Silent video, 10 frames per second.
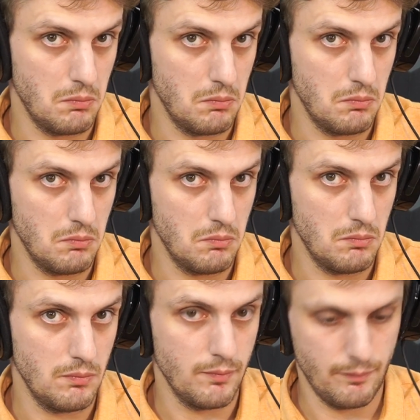
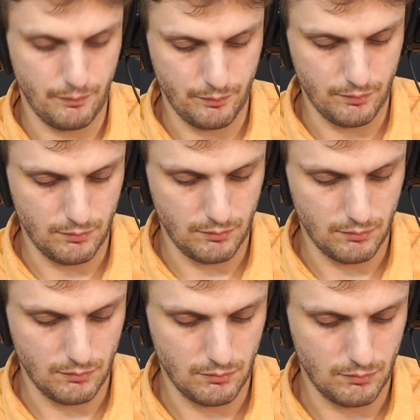
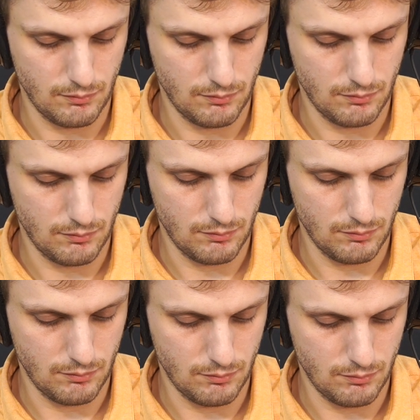
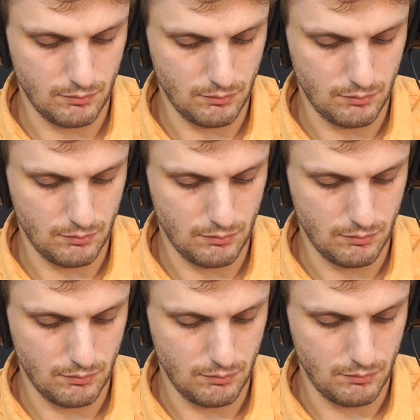
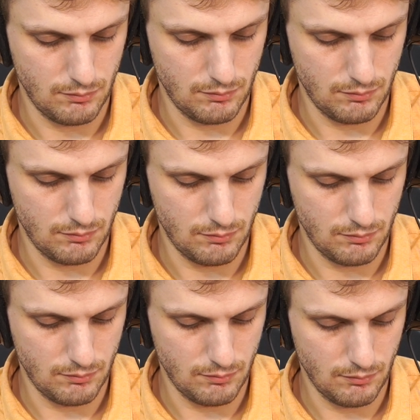
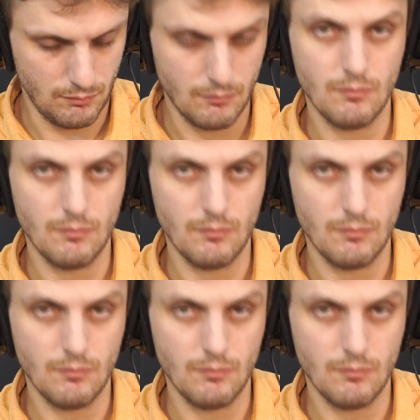(no one is talking)